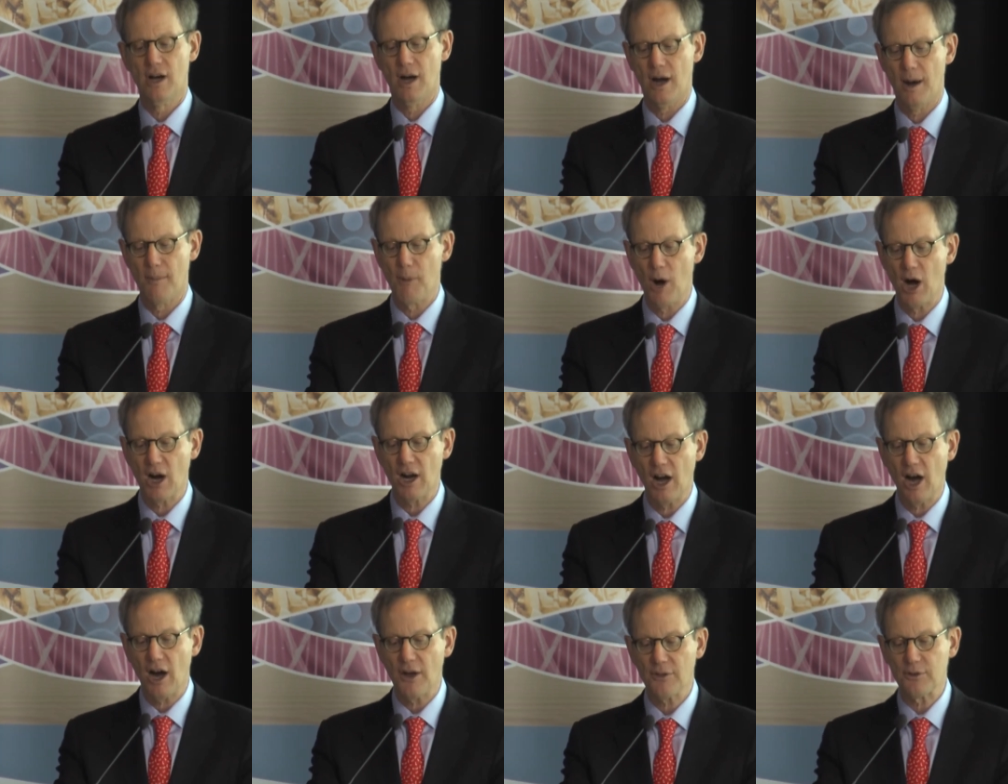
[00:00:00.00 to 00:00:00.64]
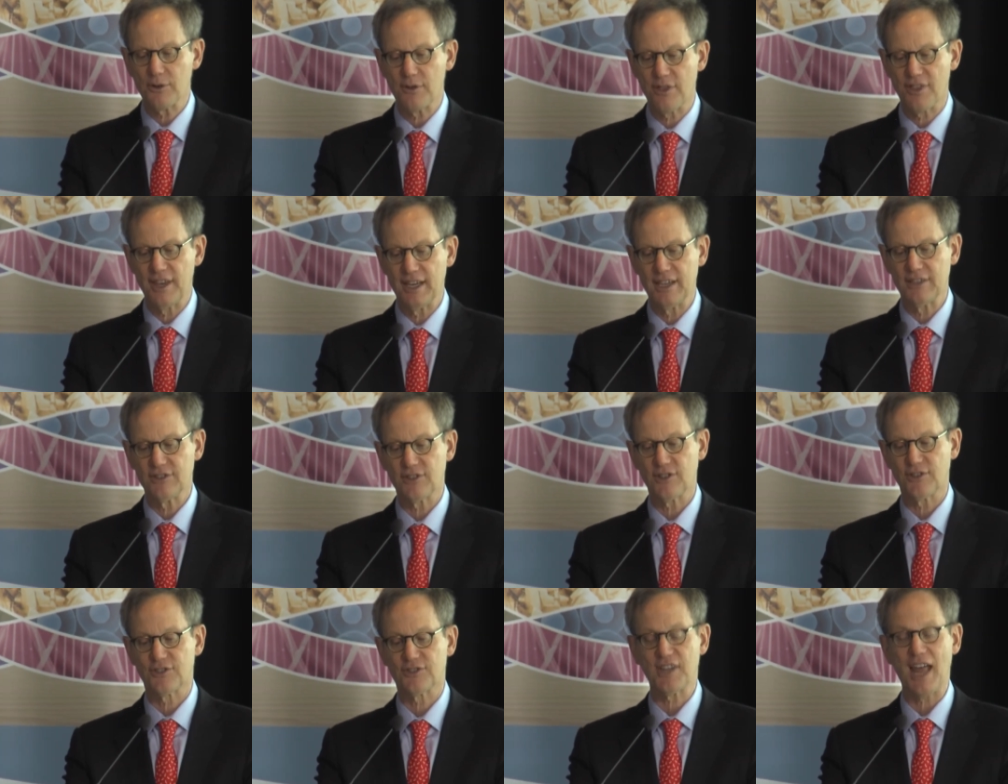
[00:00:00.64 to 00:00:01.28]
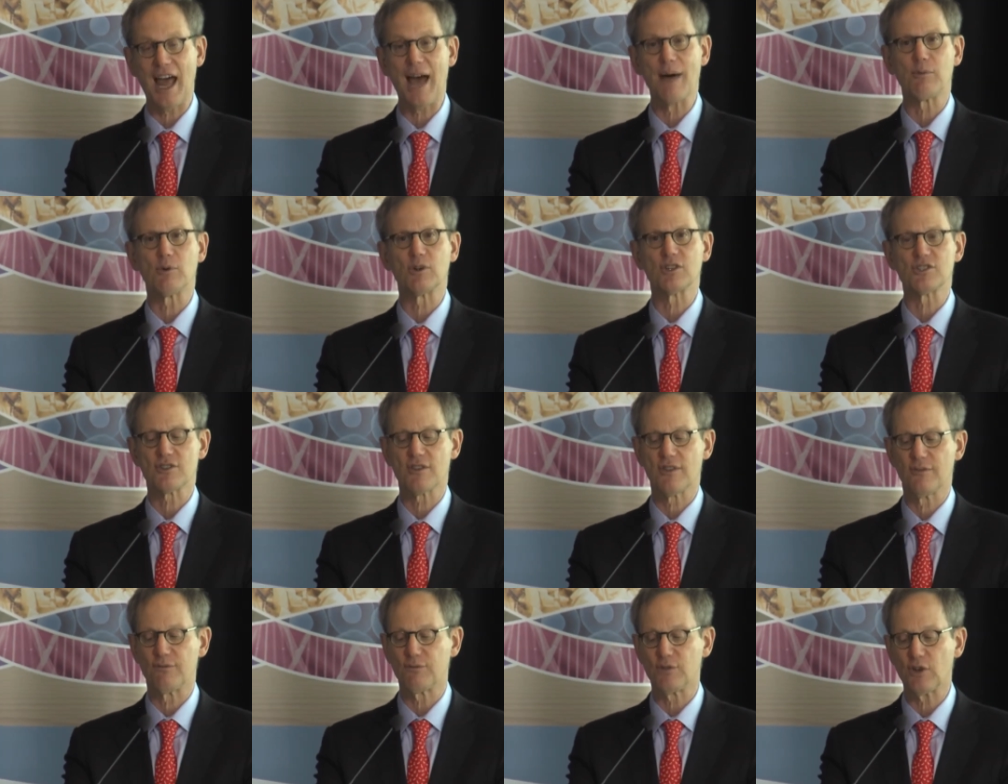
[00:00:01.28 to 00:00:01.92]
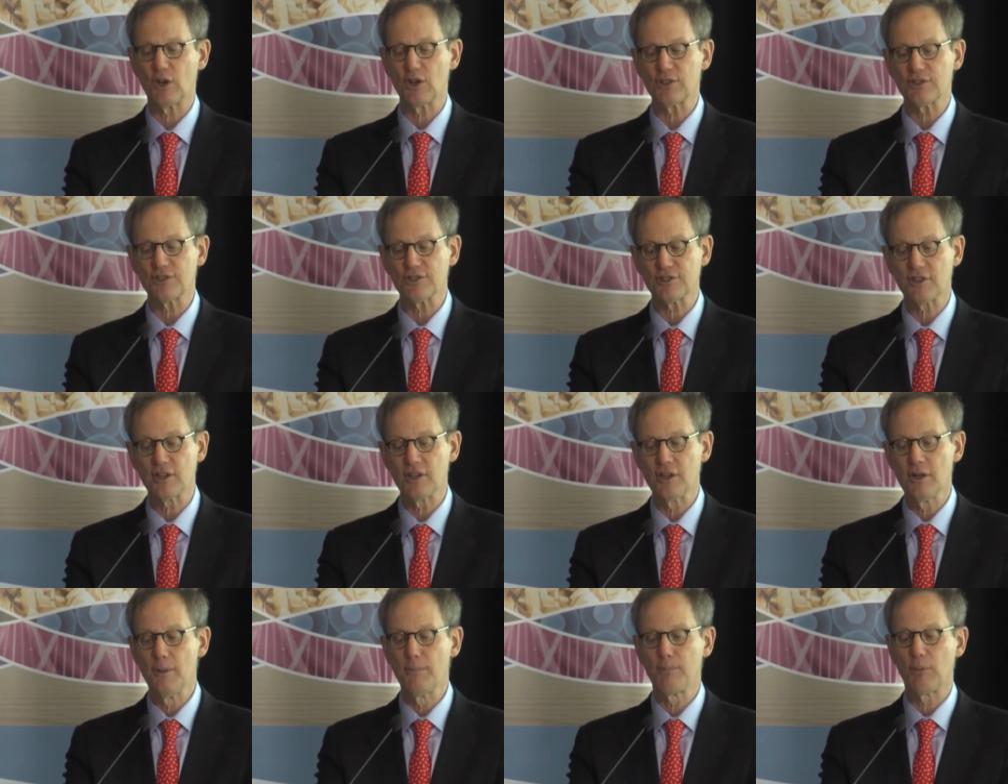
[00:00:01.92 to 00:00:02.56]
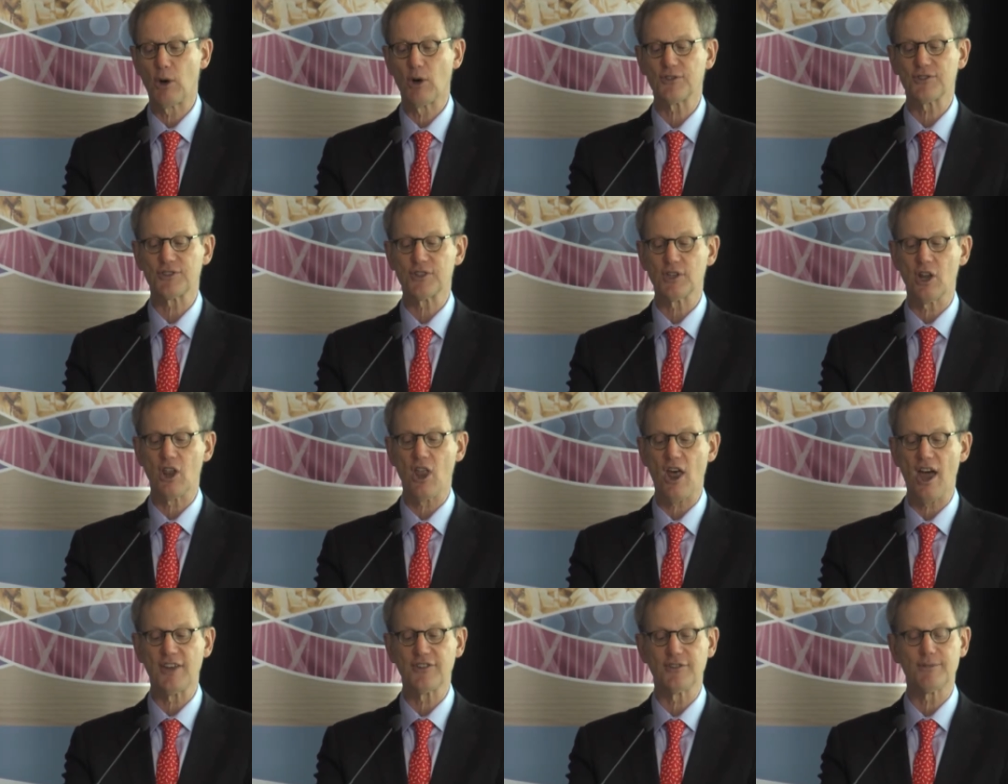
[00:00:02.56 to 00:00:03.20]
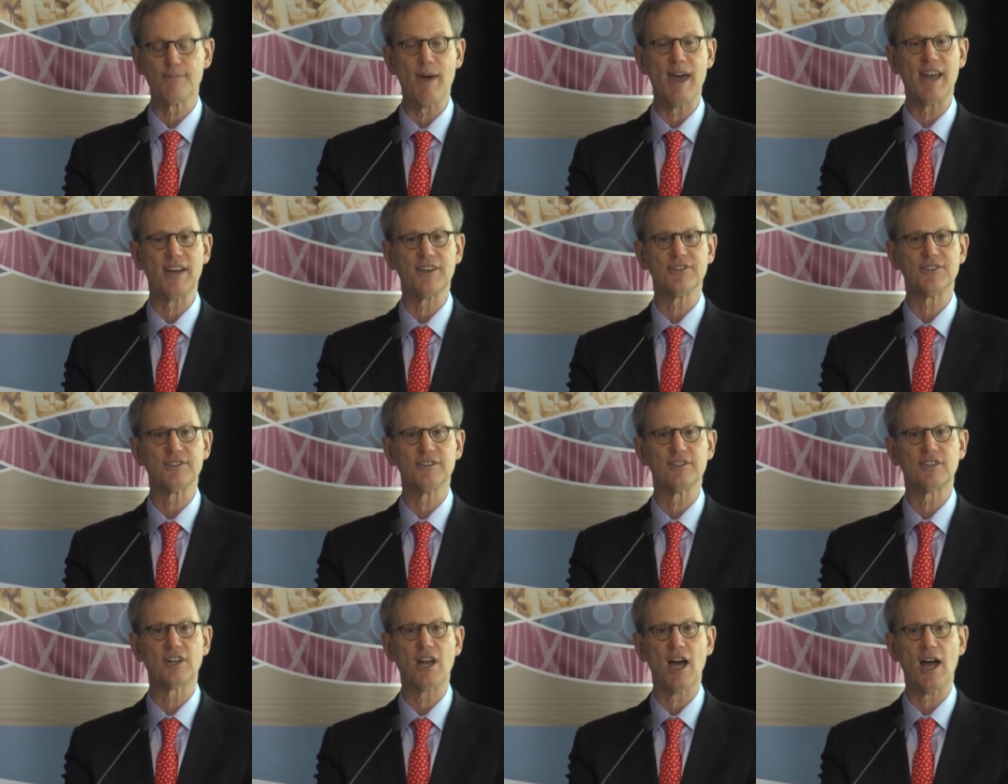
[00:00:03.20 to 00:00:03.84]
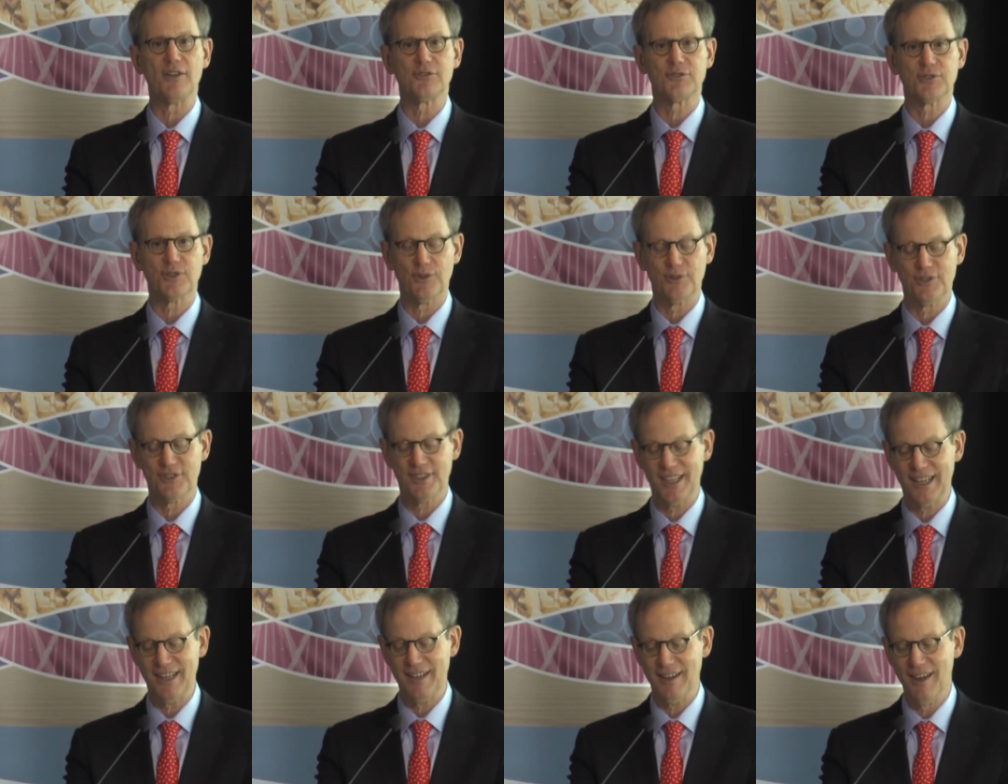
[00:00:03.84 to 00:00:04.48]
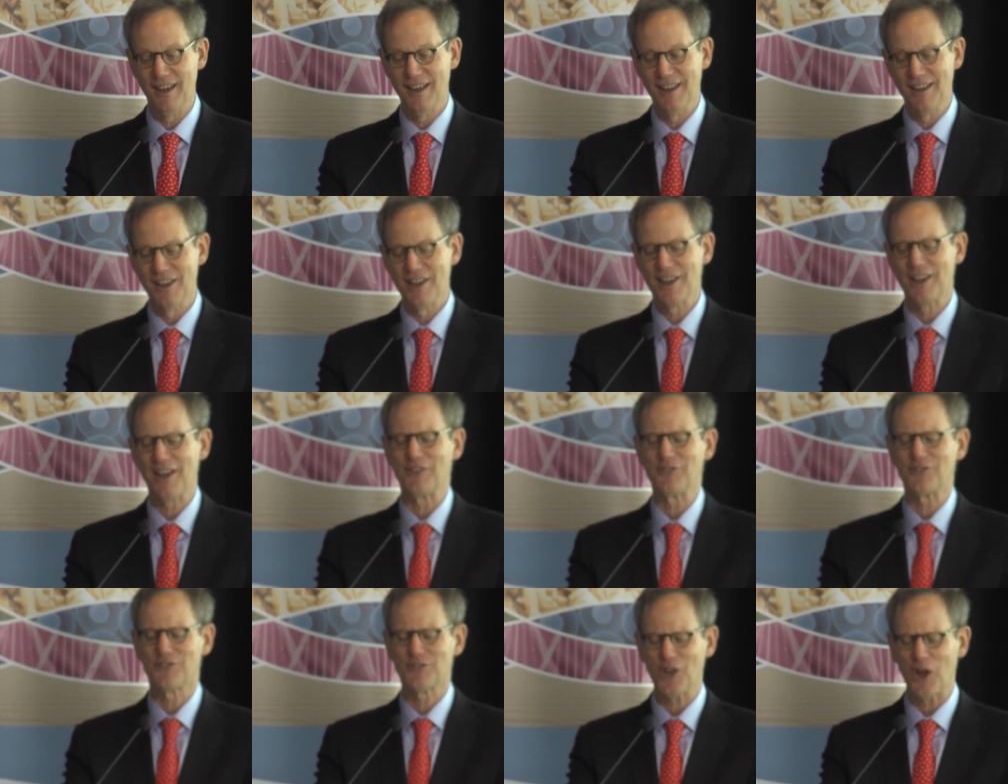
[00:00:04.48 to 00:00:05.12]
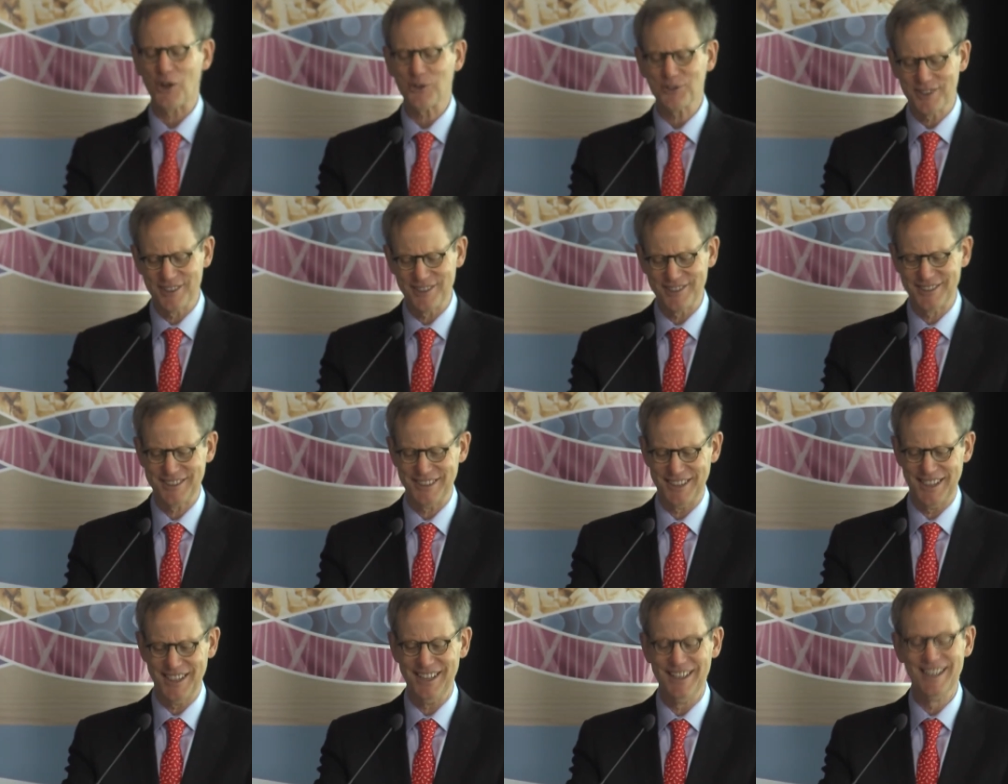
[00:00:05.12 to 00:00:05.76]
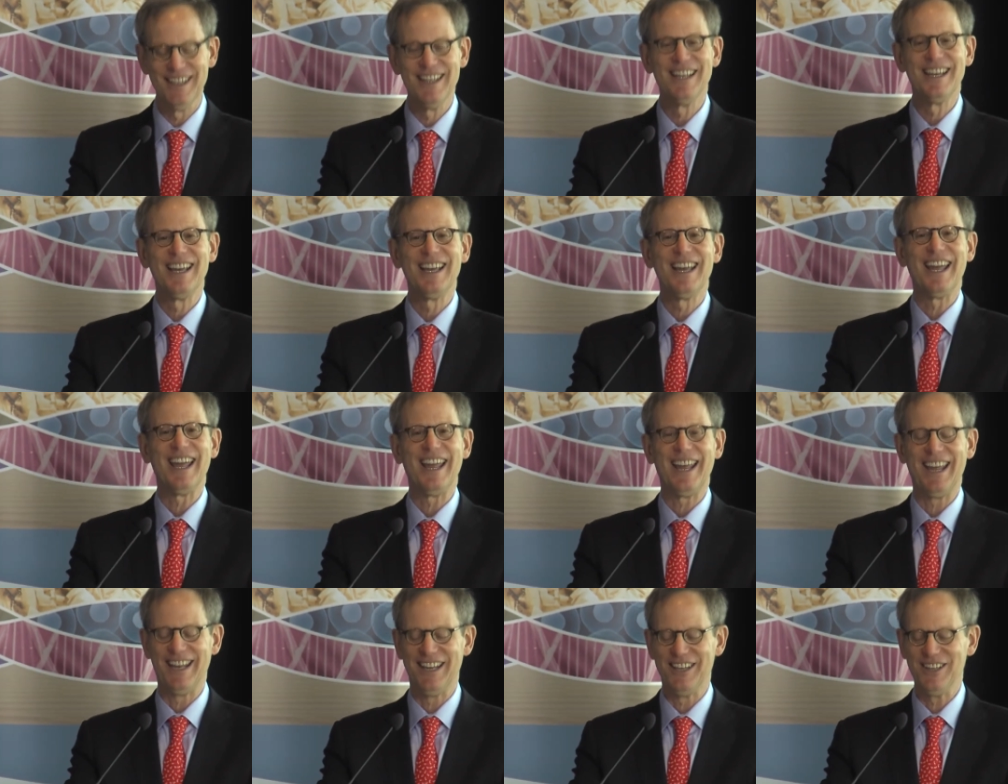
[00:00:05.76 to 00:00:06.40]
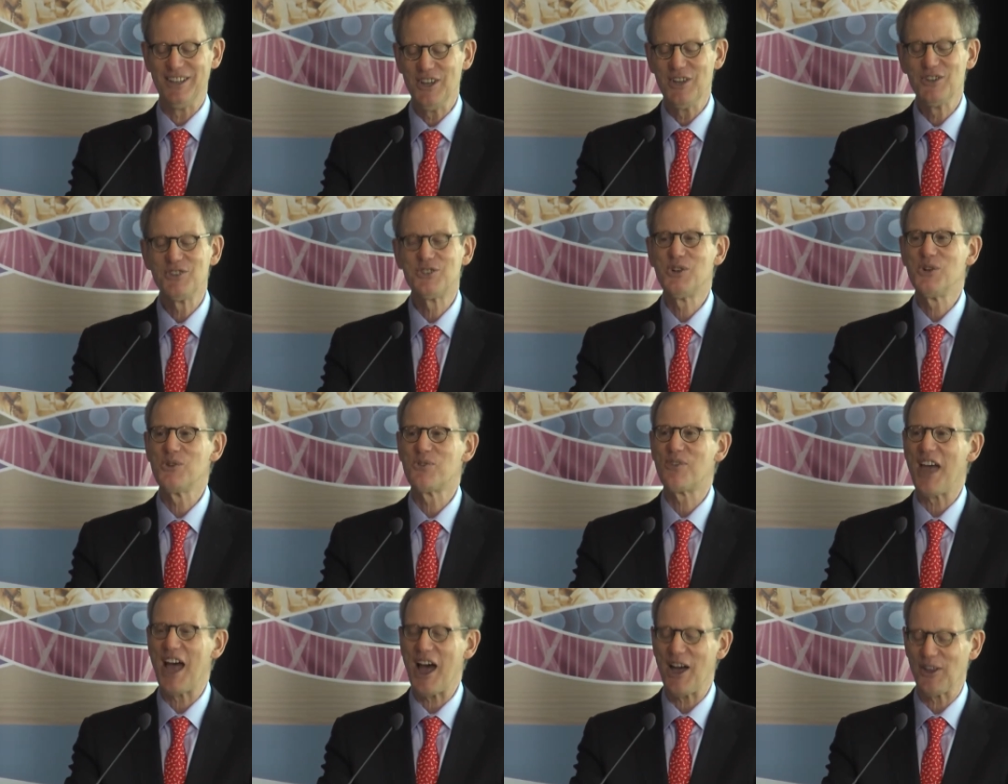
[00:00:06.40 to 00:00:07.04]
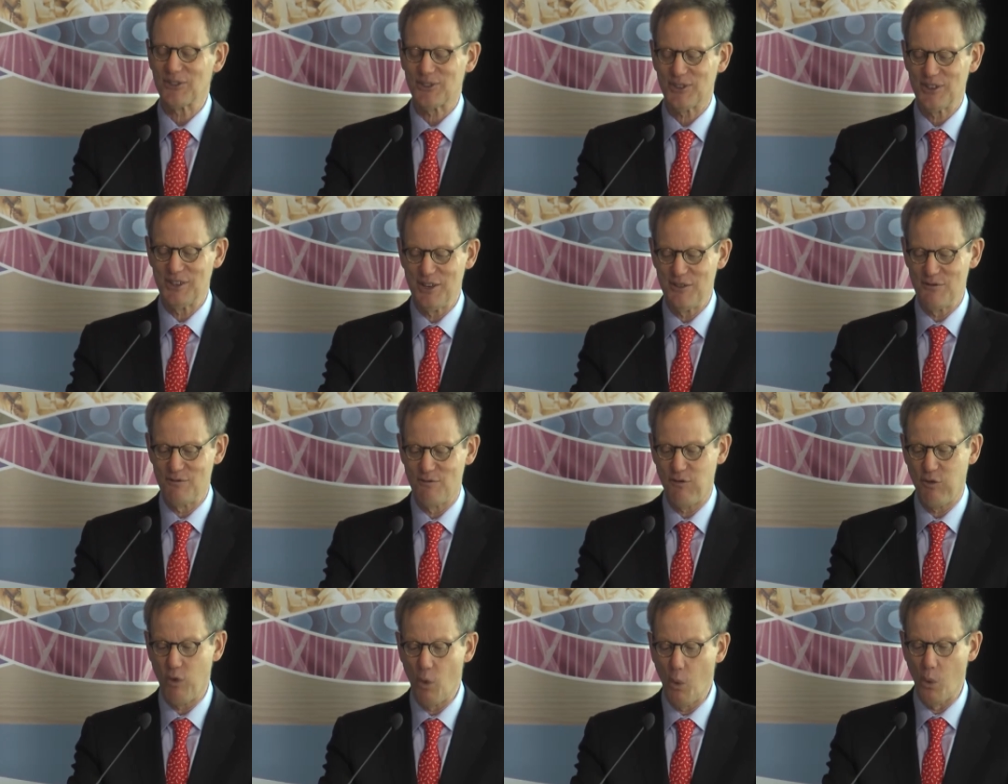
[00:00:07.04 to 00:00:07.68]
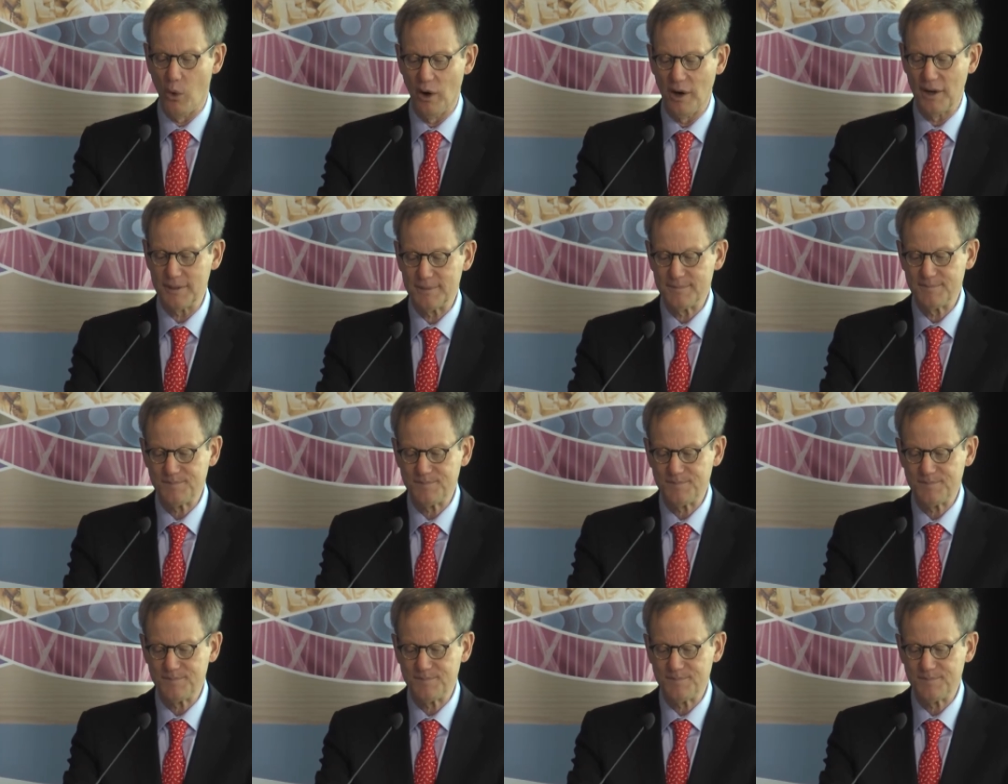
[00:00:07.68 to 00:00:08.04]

among other things, established the first personalized medicine consultancy in 2004.